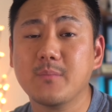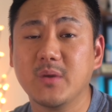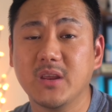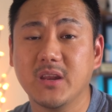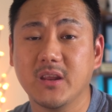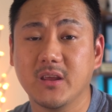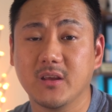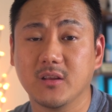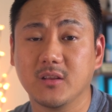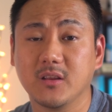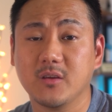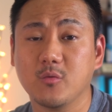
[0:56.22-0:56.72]

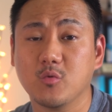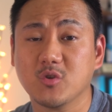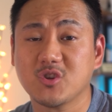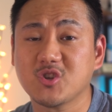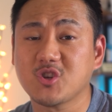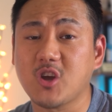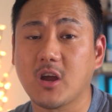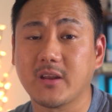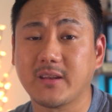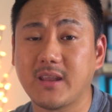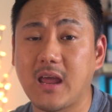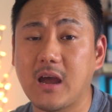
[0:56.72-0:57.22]
immediately was
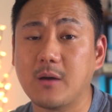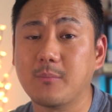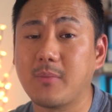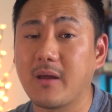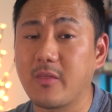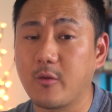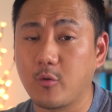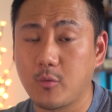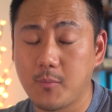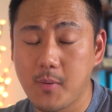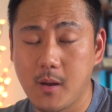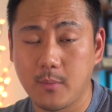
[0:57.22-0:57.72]
shot down by
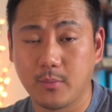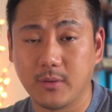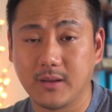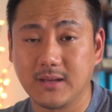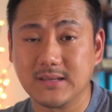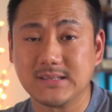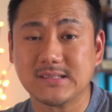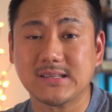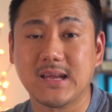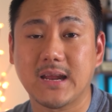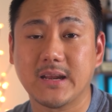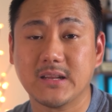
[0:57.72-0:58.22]
the
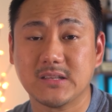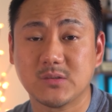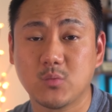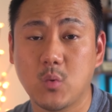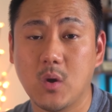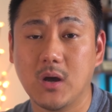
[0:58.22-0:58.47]
Republican side as